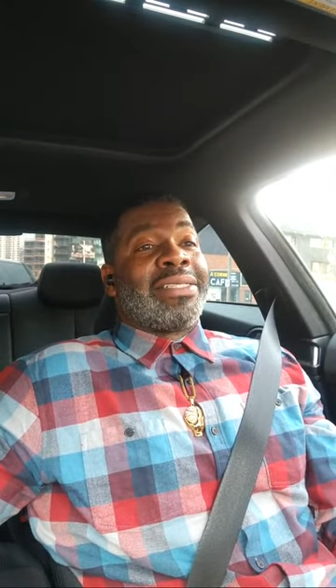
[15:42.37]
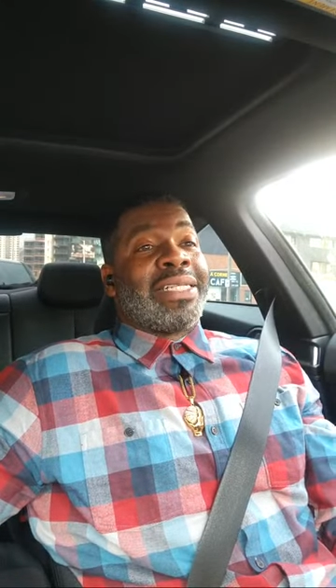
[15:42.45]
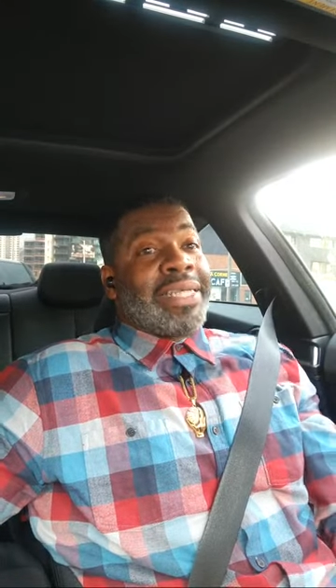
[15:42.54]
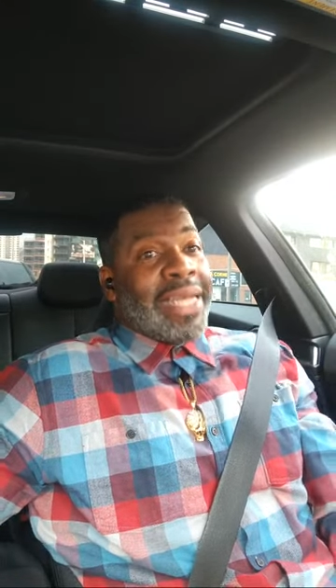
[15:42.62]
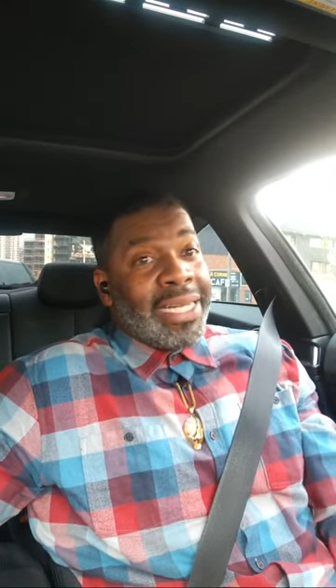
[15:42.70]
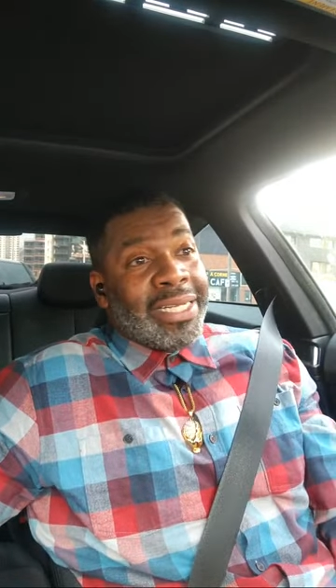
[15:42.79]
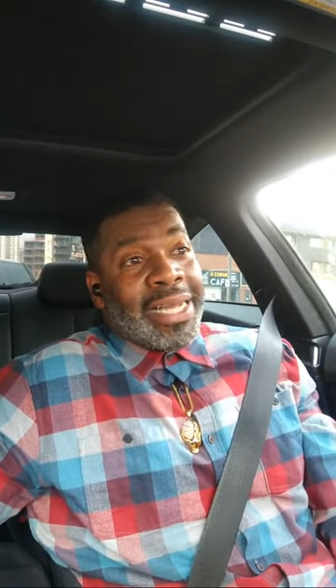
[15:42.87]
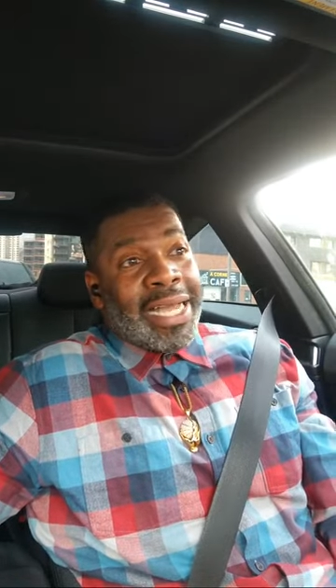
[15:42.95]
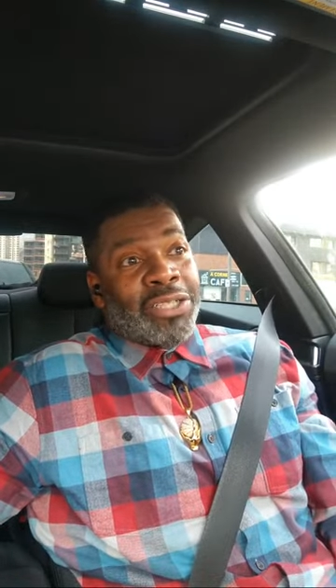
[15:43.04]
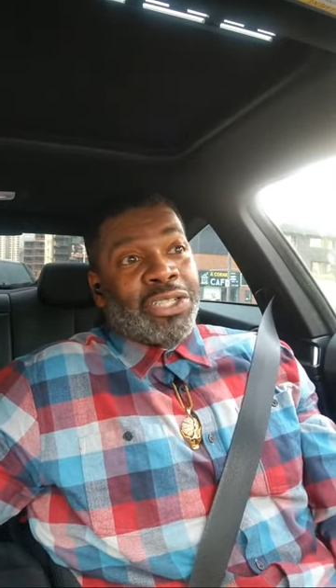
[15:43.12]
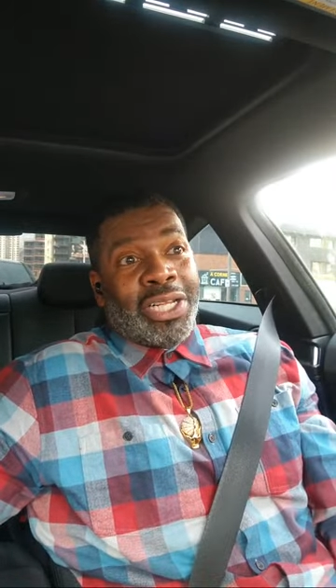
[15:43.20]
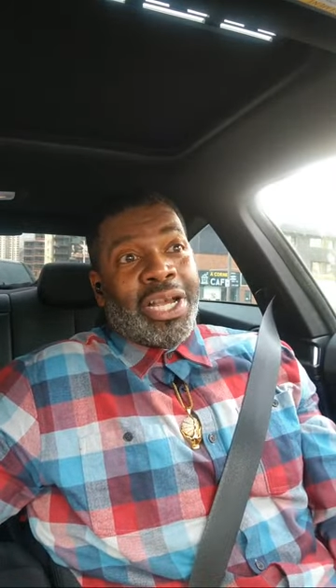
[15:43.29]
that Caitlin
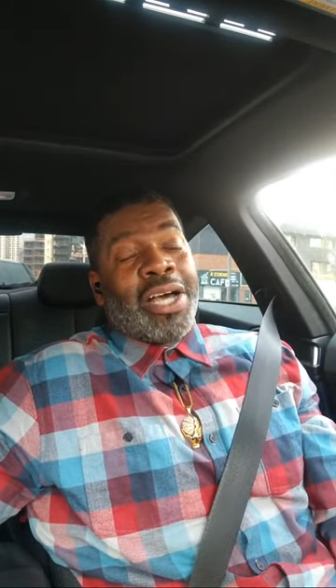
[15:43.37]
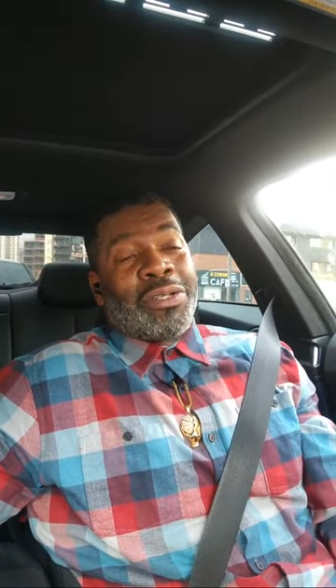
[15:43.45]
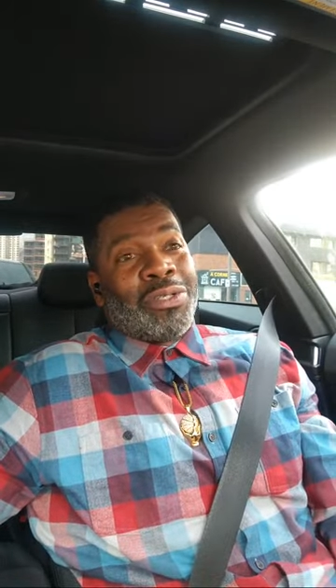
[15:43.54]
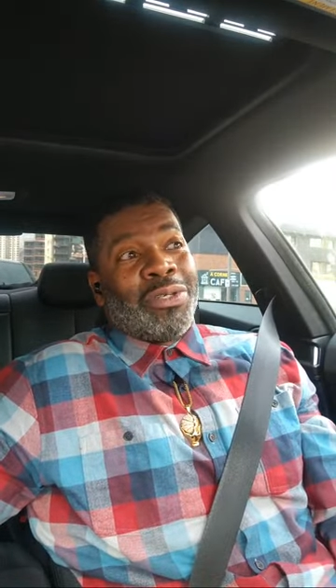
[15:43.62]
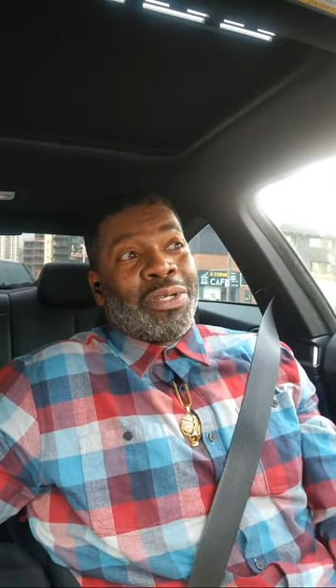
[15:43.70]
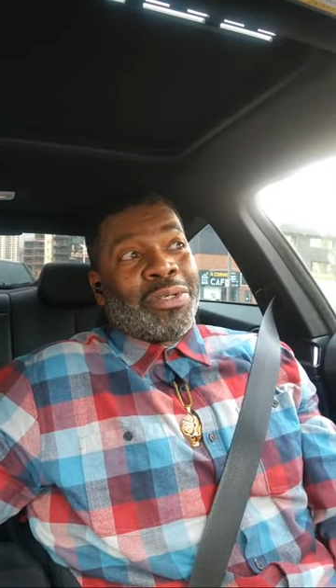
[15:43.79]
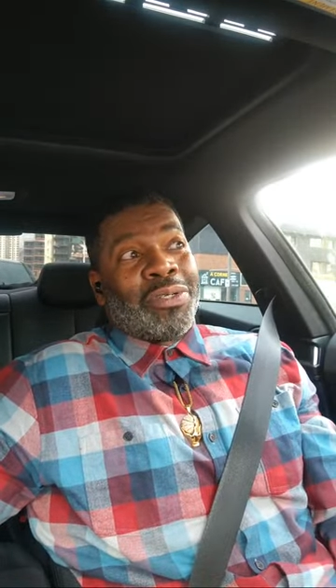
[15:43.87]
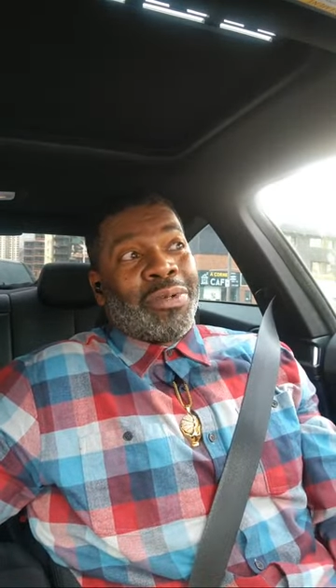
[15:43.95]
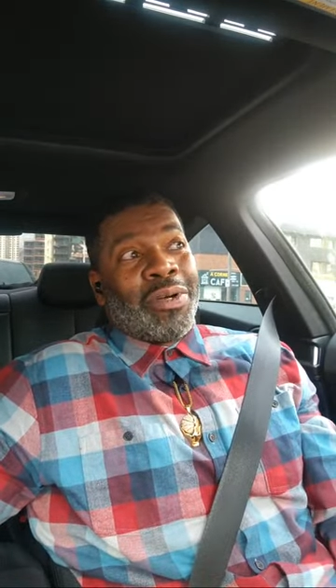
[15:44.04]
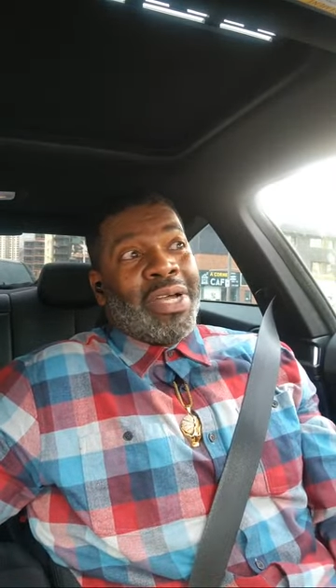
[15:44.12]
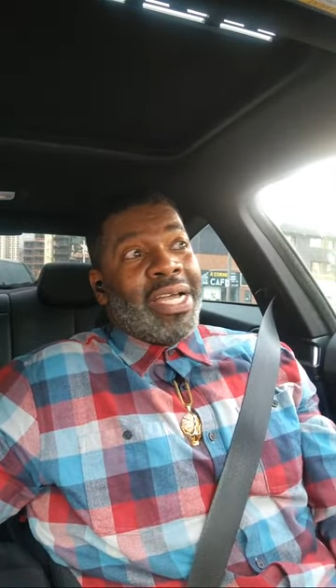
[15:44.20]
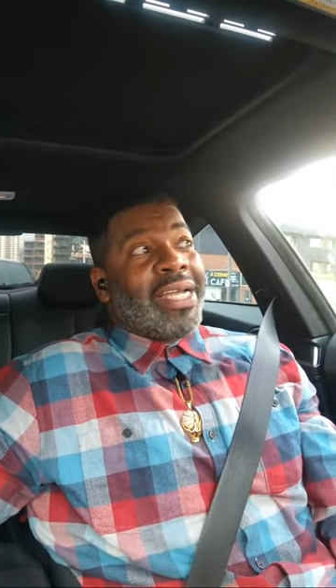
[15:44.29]
actually lost two years in a
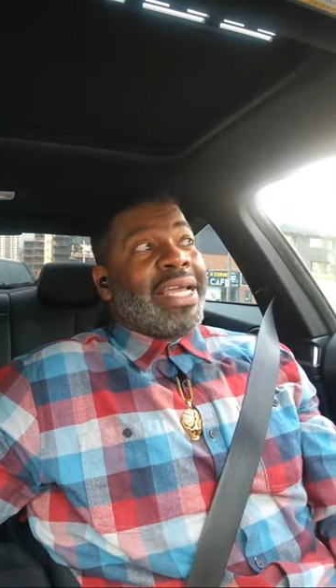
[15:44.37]
row.